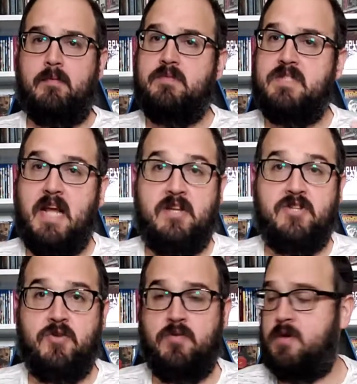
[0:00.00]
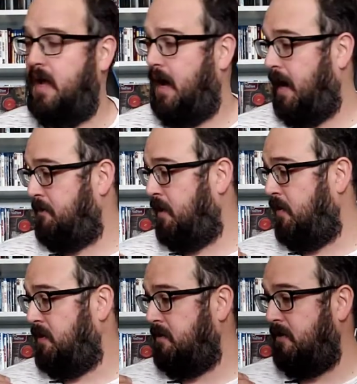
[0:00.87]
Stay tuned. I'm
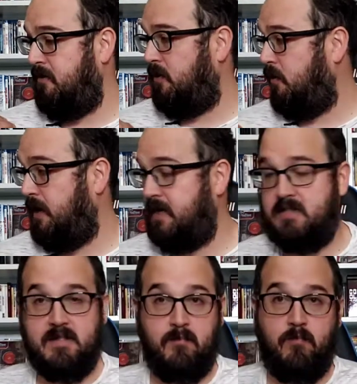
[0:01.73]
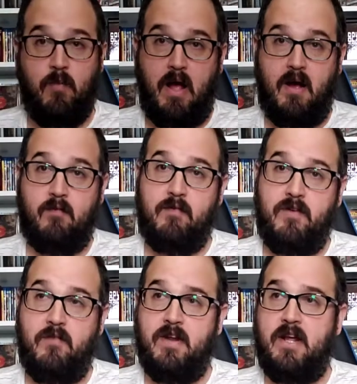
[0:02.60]
going to be recording some
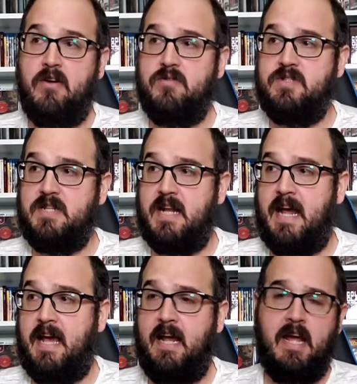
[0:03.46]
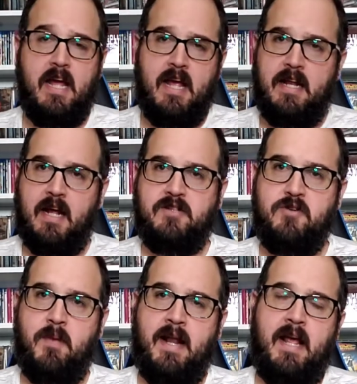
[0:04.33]
review videos today. Not
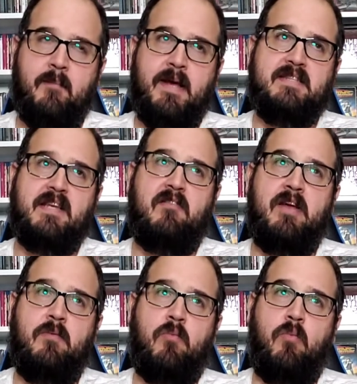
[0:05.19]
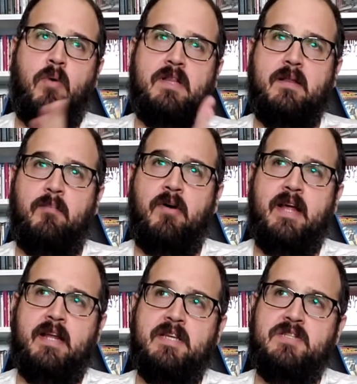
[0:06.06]
too many. Basically, what the
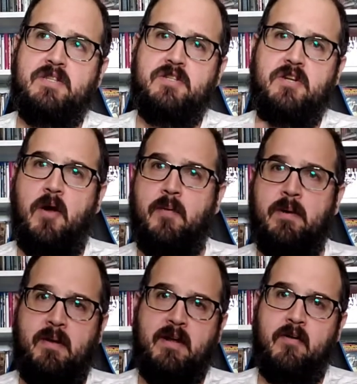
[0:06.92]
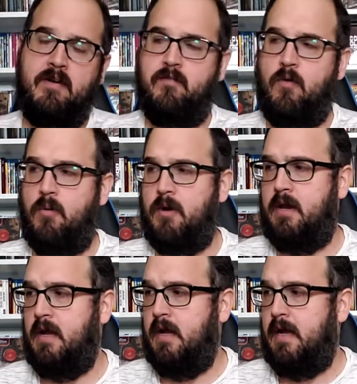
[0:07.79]
plan is going to be going
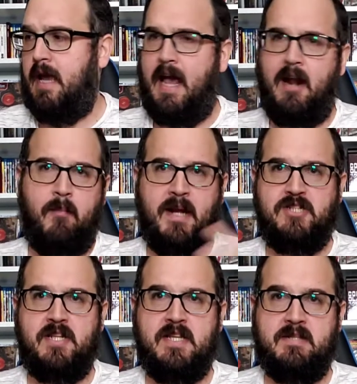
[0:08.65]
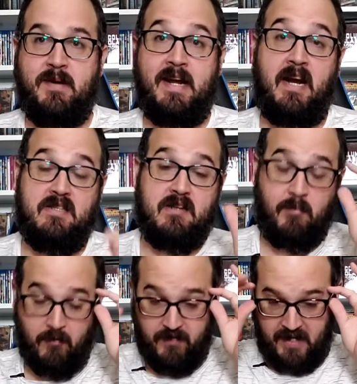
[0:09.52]
forward. And I'll mention this in my next
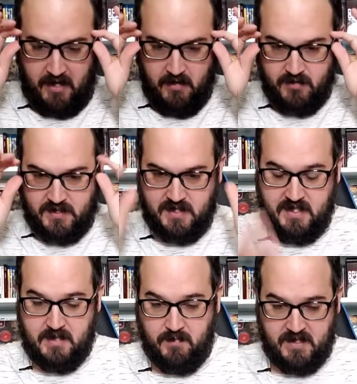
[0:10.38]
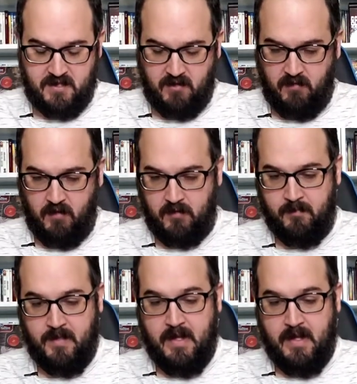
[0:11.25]
couple videos since it's been so long.